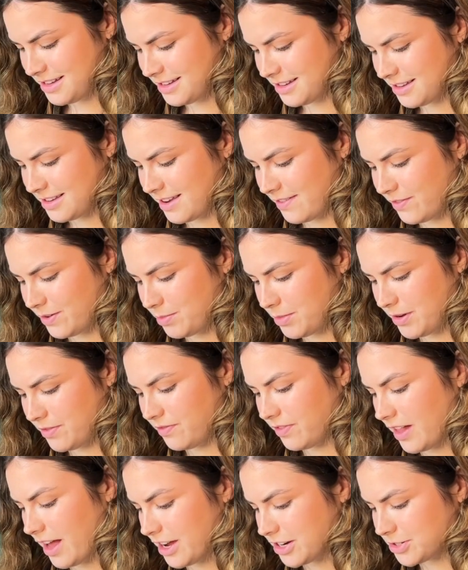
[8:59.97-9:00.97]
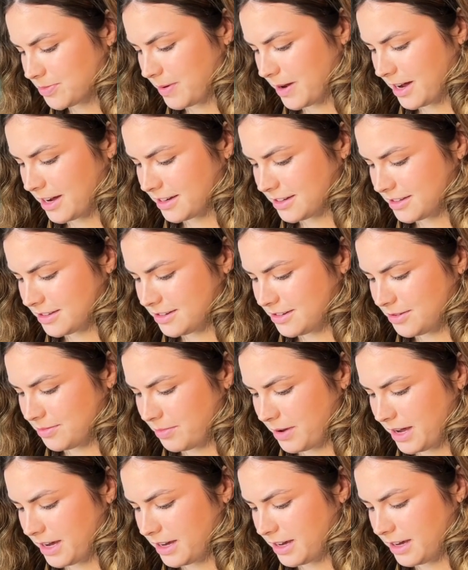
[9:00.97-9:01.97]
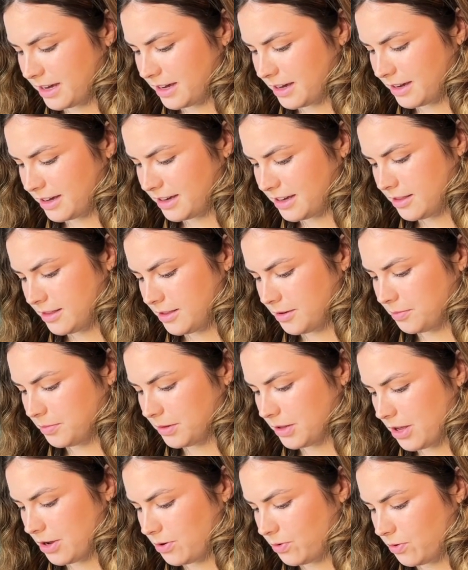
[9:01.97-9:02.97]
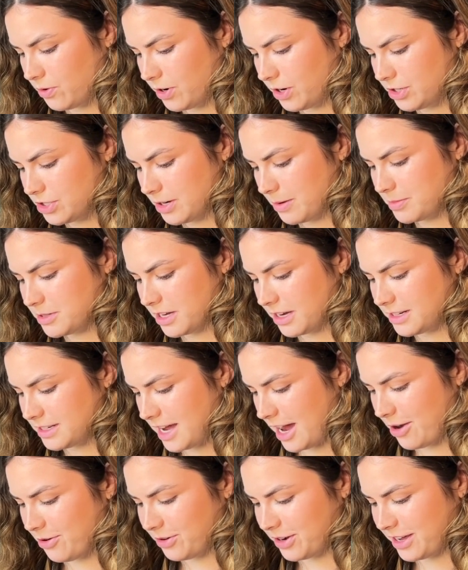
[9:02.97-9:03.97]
is giving me flashbacks to making the blood orange upside down